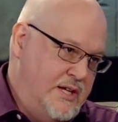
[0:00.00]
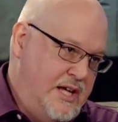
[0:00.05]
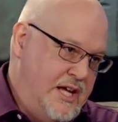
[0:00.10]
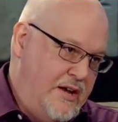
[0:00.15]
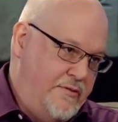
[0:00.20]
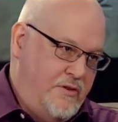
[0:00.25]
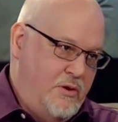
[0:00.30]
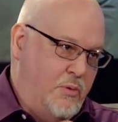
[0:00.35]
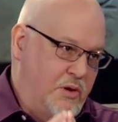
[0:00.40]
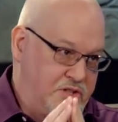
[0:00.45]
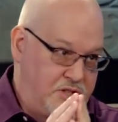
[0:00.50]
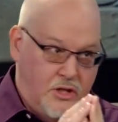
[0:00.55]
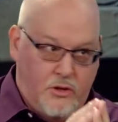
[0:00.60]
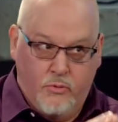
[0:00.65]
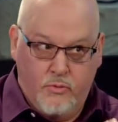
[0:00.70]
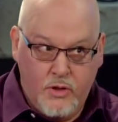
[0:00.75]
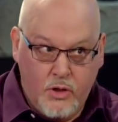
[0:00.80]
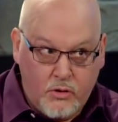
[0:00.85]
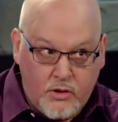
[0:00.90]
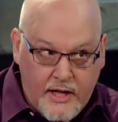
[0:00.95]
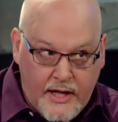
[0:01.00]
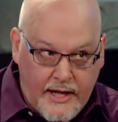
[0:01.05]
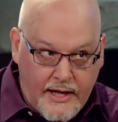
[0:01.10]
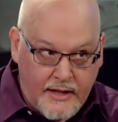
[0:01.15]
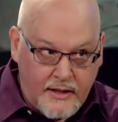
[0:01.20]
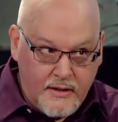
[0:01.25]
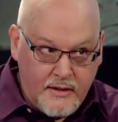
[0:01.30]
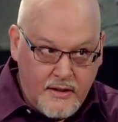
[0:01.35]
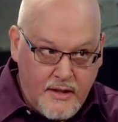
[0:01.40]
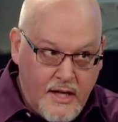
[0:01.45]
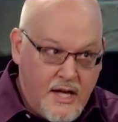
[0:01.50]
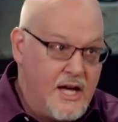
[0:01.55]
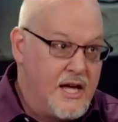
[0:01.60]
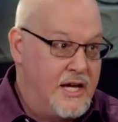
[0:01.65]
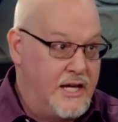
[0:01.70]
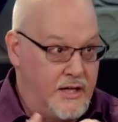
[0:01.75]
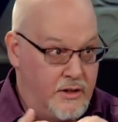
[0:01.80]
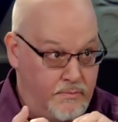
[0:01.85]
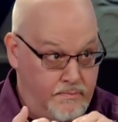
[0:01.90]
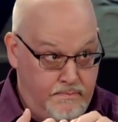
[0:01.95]
If he wasn't a real king
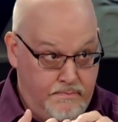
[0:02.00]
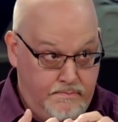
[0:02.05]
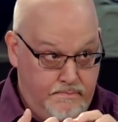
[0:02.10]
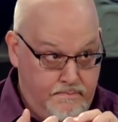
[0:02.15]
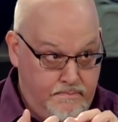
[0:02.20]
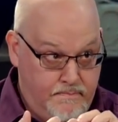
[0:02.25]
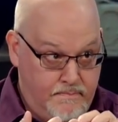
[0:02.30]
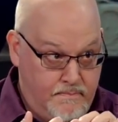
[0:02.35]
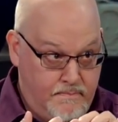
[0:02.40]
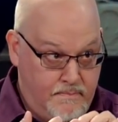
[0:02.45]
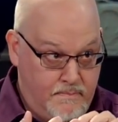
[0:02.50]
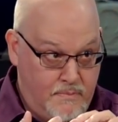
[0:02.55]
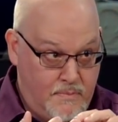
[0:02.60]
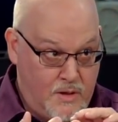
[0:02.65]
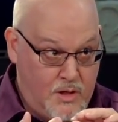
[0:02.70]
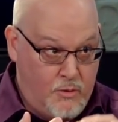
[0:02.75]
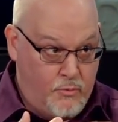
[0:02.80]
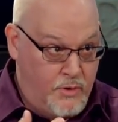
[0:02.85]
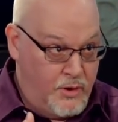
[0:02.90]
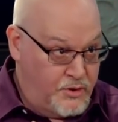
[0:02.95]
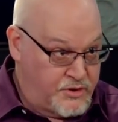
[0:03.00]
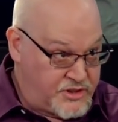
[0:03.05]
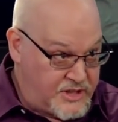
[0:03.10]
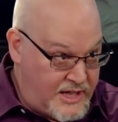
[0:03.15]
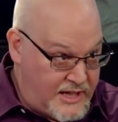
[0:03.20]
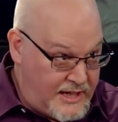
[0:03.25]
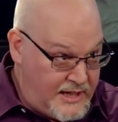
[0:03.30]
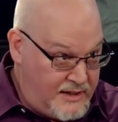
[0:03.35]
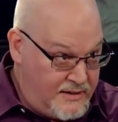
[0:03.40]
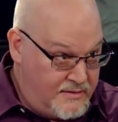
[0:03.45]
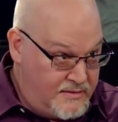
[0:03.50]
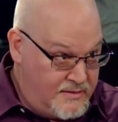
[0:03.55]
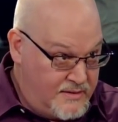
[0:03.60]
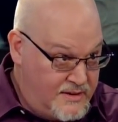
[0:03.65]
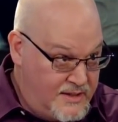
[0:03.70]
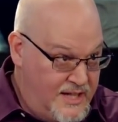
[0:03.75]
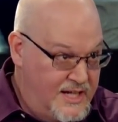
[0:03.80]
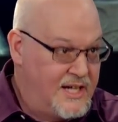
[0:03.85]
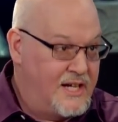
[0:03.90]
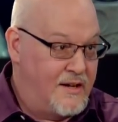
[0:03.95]
in a real city
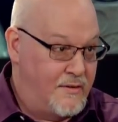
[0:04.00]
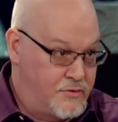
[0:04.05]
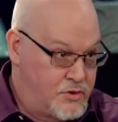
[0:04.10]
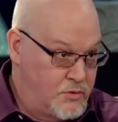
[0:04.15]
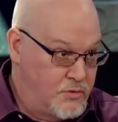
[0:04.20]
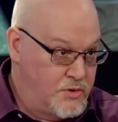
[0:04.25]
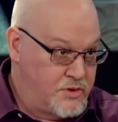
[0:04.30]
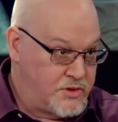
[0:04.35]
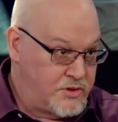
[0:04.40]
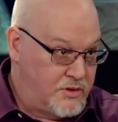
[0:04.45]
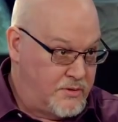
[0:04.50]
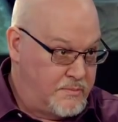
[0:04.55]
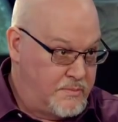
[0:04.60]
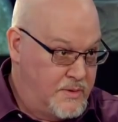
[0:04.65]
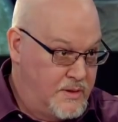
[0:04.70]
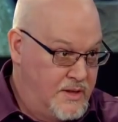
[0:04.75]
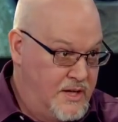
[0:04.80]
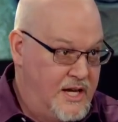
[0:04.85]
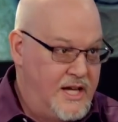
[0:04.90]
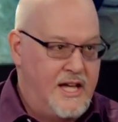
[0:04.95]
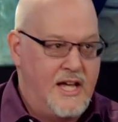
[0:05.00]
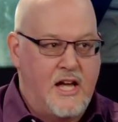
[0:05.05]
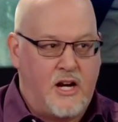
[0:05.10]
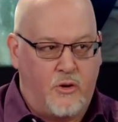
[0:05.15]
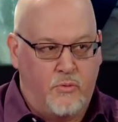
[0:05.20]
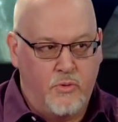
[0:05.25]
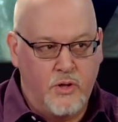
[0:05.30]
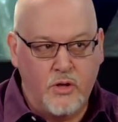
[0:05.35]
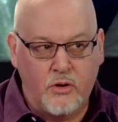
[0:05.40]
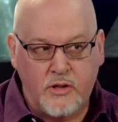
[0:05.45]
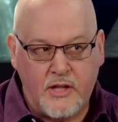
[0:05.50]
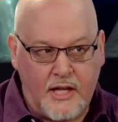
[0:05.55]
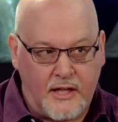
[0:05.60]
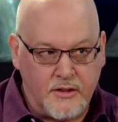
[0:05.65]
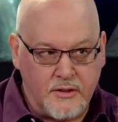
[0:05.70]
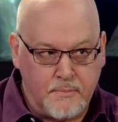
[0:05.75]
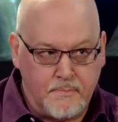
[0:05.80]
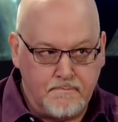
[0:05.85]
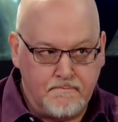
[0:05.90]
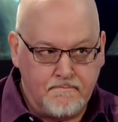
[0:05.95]
of Jerusalem, he had a real
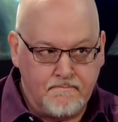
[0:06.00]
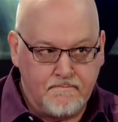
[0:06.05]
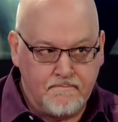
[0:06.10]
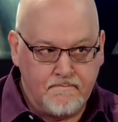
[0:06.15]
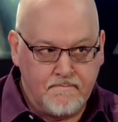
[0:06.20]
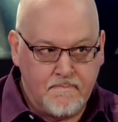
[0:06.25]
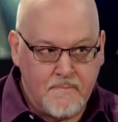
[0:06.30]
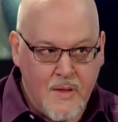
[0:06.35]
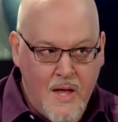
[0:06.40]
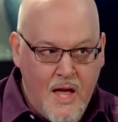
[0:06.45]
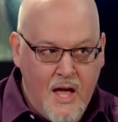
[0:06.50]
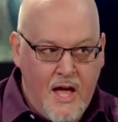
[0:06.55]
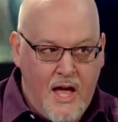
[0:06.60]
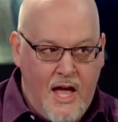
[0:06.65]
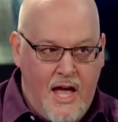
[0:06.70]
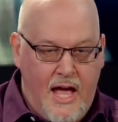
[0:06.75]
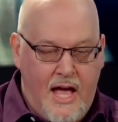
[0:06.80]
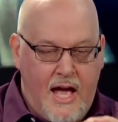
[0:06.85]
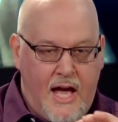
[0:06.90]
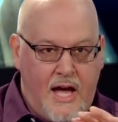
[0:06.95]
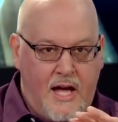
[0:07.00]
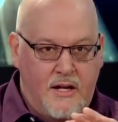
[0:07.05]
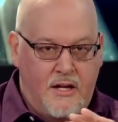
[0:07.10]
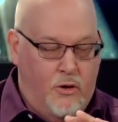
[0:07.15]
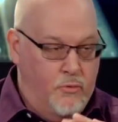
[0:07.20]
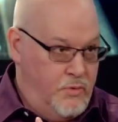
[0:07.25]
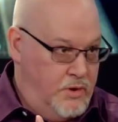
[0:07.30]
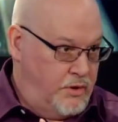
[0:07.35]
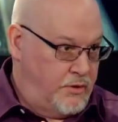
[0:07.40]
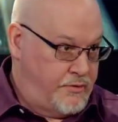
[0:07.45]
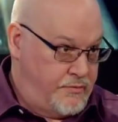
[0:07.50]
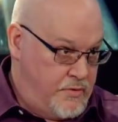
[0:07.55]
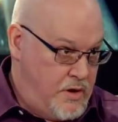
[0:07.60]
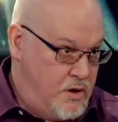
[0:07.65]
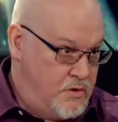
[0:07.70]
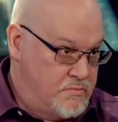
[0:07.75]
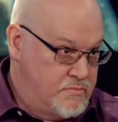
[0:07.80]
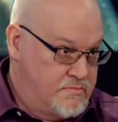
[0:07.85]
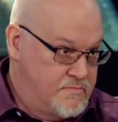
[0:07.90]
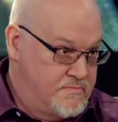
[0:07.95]
kingdom and a real
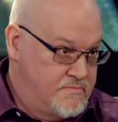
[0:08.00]
throne